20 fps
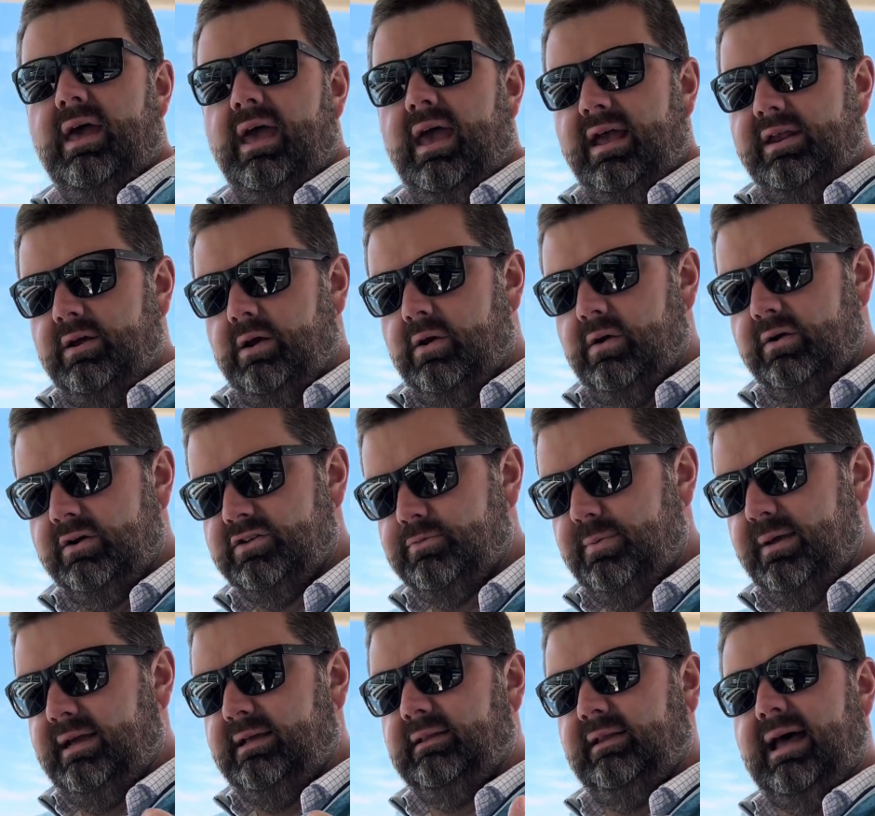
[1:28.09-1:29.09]
and you're going to
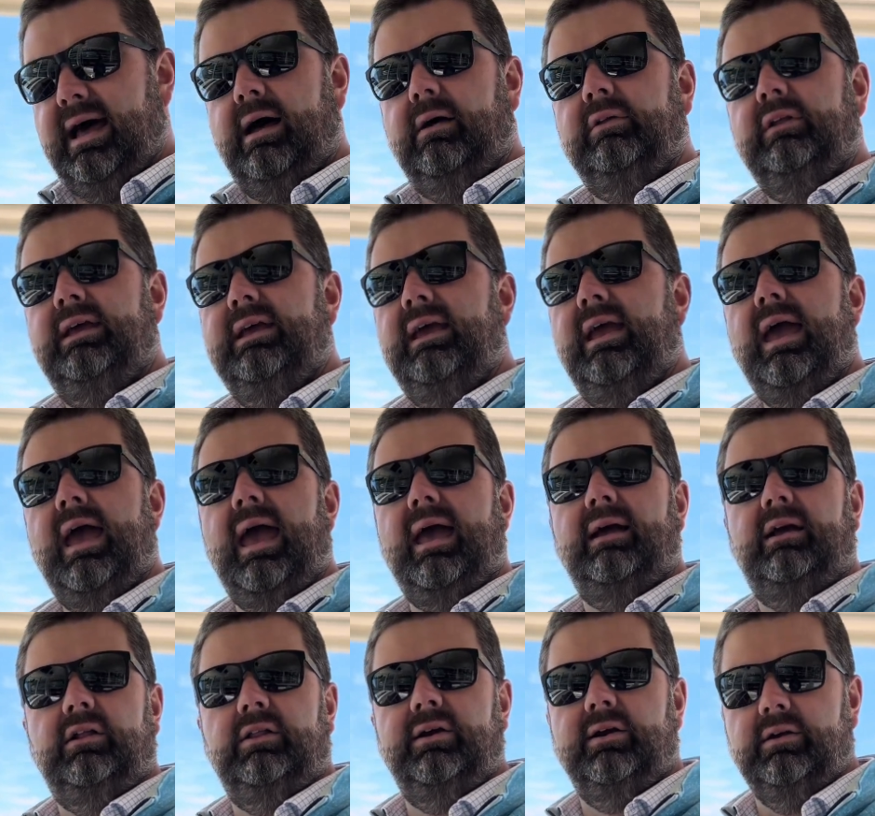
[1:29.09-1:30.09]
speak loudly and
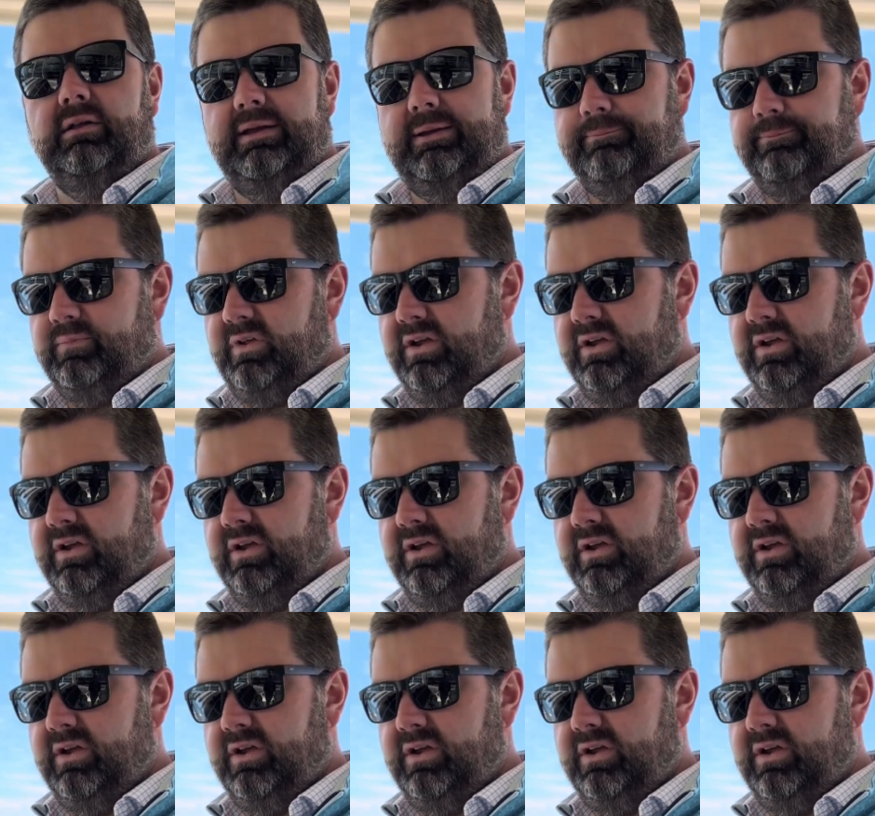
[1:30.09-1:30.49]
clearly.